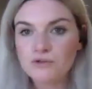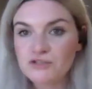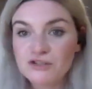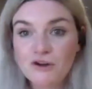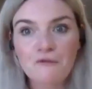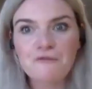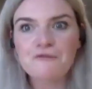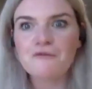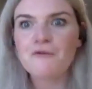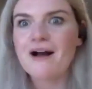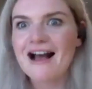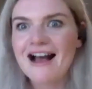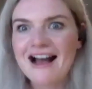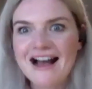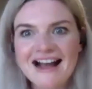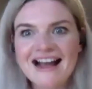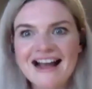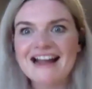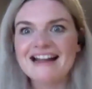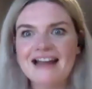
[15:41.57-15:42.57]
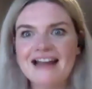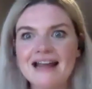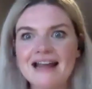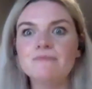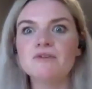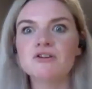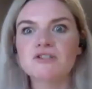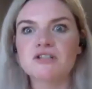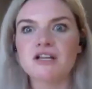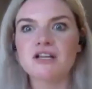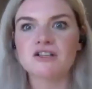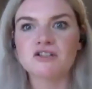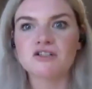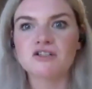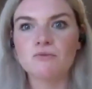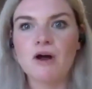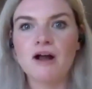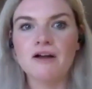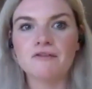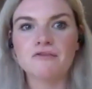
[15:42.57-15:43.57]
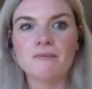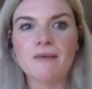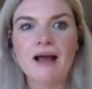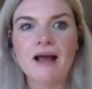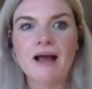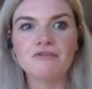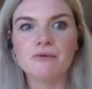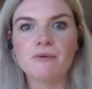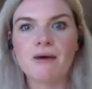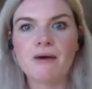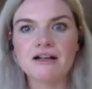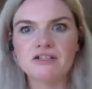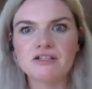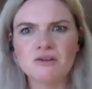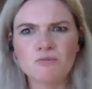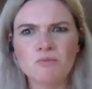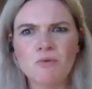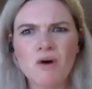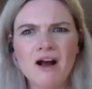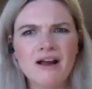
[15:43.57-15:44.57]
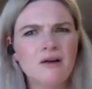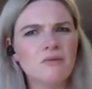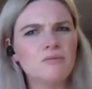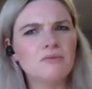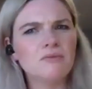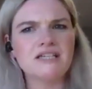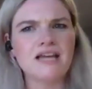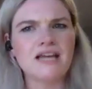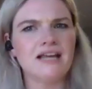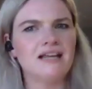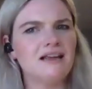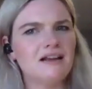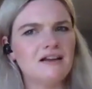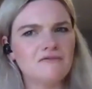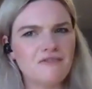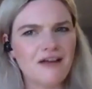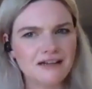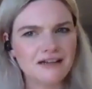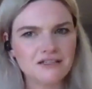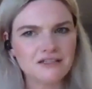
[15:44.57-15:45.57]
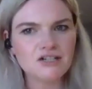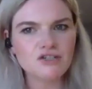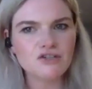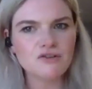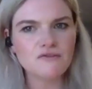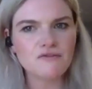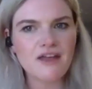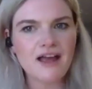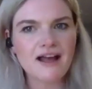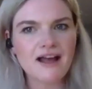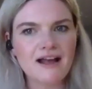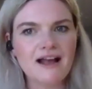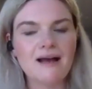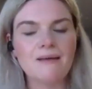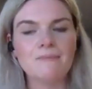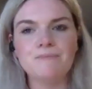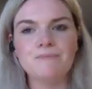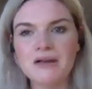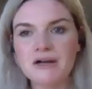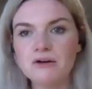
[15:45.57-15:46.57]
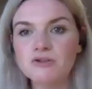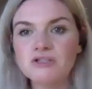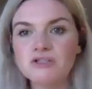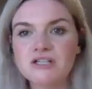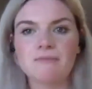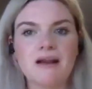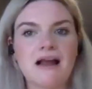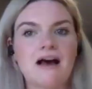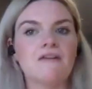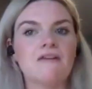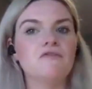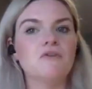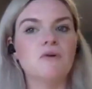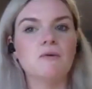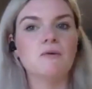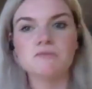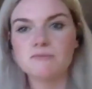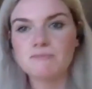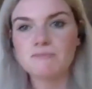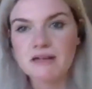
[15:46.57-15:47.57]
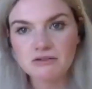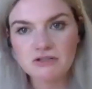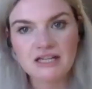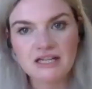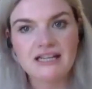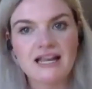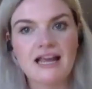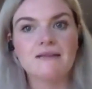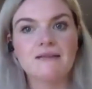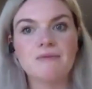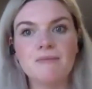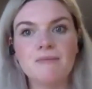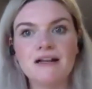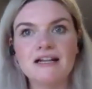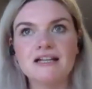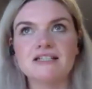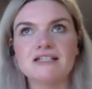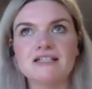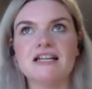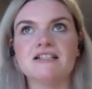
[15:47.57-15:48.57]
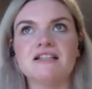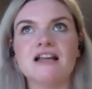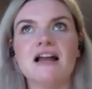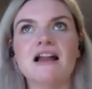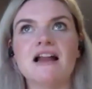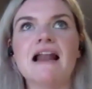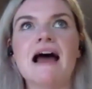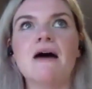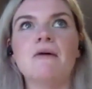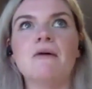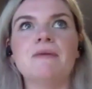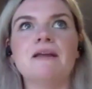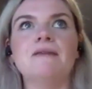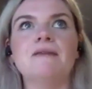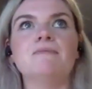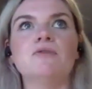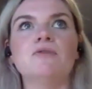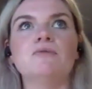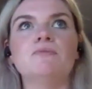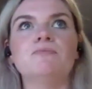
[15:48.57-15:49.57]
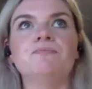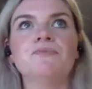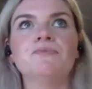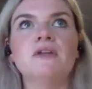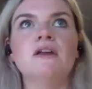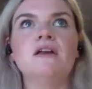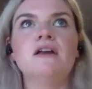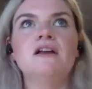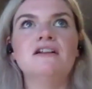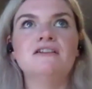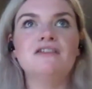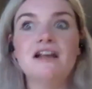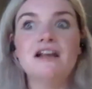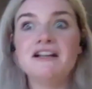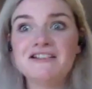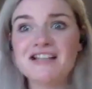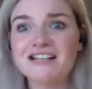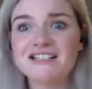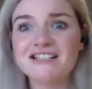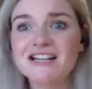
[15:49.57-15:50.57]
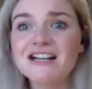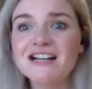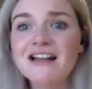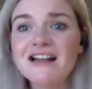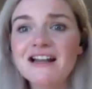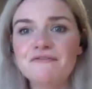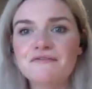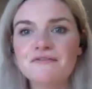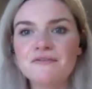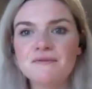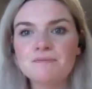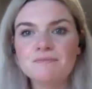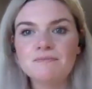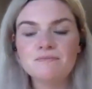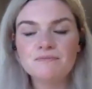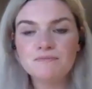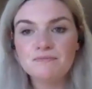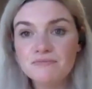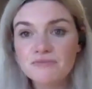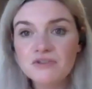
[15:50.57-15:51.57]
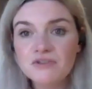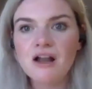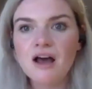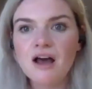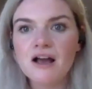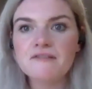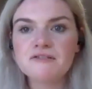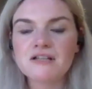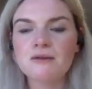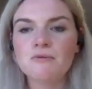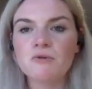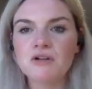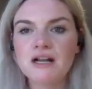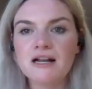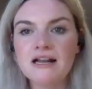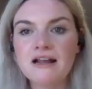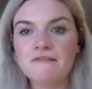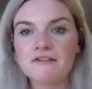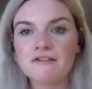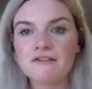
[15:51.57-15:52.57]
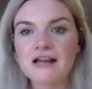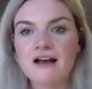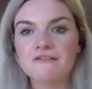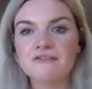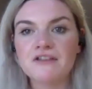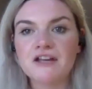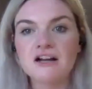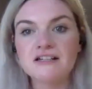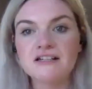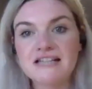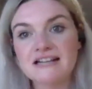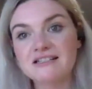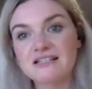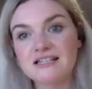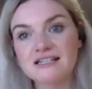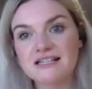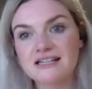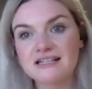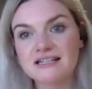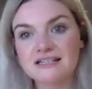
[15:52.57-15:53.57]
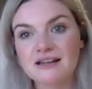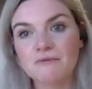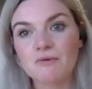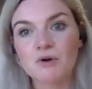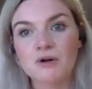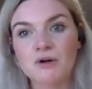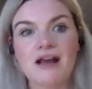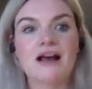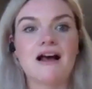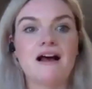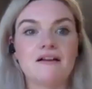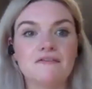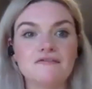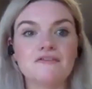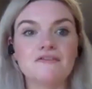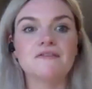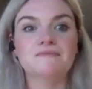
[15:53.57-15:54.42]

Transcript: software enables us to work from everywhere. So why aren't we taking advantage of that and building platforms, building capabilities that allow people, like you say, to live the lives they want to live and have the identities they want to have?